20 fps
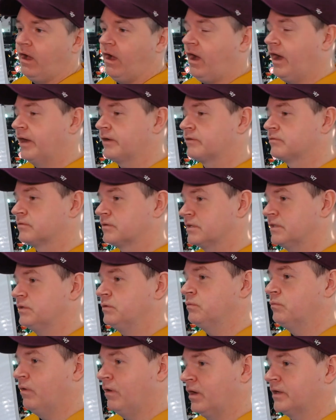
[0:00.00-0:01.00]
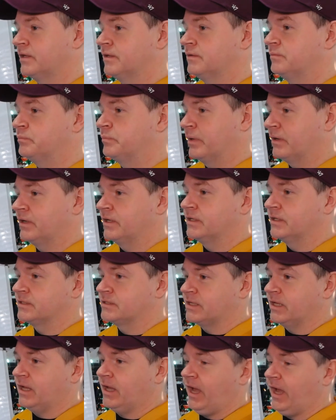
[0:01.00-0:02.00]
I really wanted Barry to
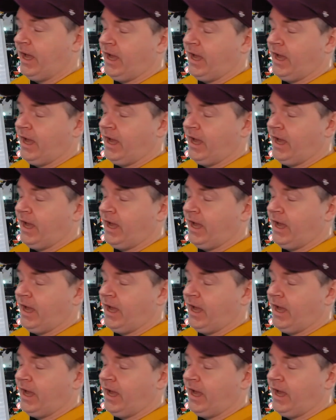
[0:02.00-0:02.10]
say,